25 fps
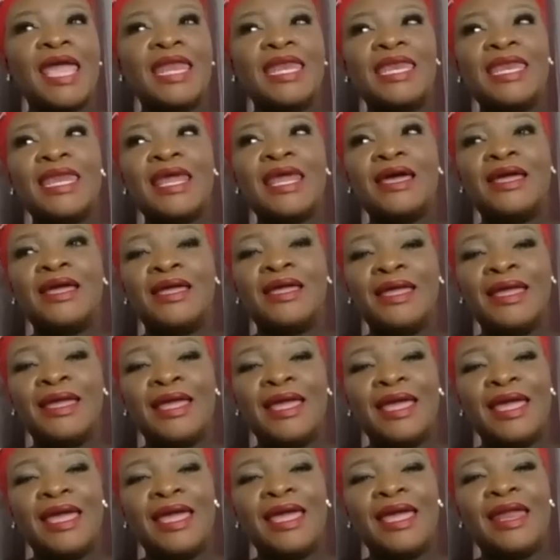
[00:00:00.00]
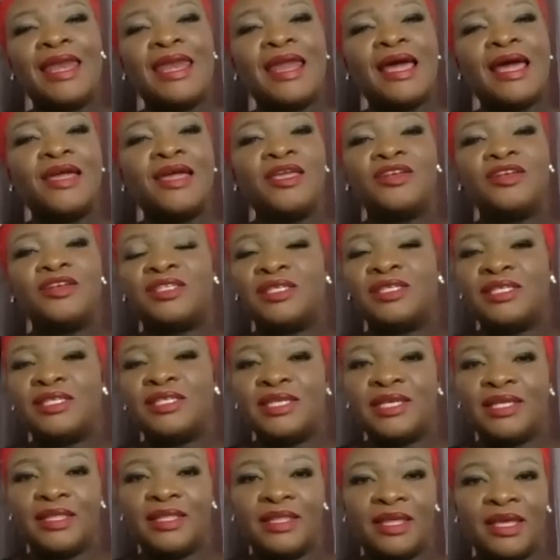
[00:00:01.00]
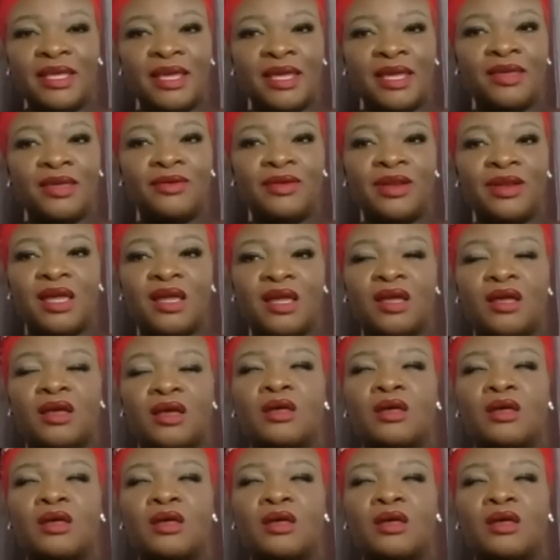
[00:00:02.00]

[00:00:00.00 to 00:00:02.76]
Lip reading: and now, you're sitting there, you're like,